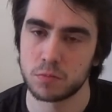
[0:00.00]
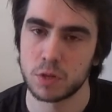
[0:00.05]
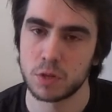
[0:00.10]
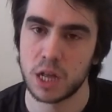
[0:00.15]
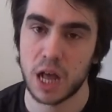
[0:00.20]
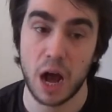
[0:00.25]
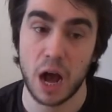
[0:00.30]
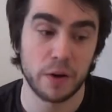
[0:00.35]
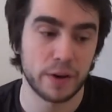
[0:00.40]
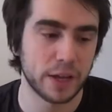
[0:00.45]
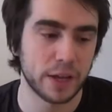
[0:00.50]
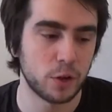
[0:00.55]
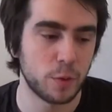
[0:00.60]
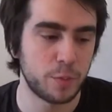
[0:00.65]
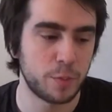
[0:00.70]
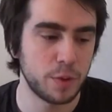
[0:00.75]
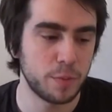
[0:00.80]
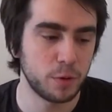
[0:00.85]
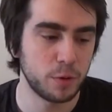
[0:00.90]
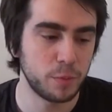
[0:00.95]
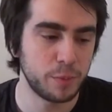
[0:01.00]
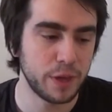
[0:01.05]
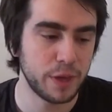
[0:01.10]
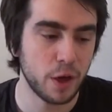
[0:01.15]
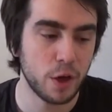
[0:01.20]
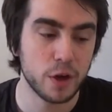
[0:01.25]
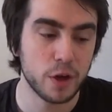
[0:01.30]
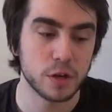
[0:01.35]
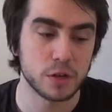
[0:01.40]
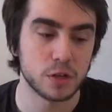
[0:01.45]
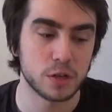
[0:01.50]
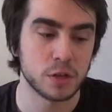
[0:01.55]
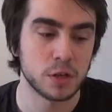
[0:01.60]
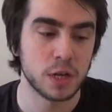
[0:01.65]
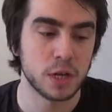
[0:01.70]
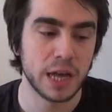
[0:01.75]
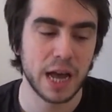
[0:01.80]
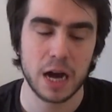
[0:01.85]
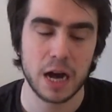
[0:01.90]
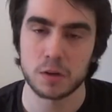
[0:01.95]
How can the people be heard
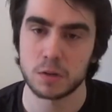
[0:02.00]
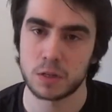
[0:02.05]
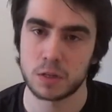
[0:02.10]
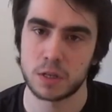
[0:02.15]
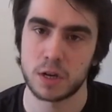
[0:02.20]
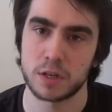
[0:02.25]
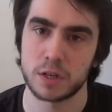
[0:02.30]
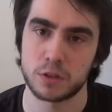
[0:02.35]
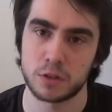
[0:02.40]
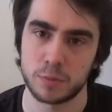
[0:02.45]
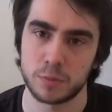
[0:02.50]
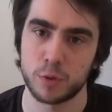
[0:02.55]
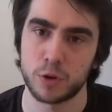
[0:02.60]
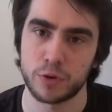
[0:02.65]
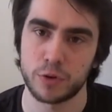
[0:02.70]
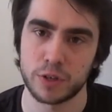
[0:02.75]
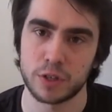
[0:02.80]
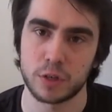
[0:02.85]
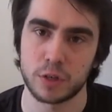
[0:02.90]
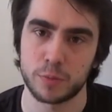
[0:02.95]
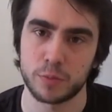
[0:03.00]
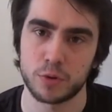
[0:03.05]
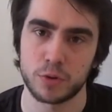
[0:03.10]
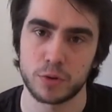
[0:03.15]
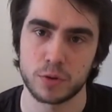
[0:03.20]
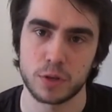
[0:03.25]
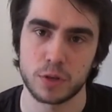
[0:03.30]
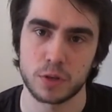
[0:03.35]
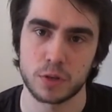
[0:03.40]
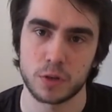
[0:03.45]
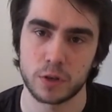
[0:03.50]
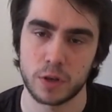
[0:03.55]
outside the democratic process.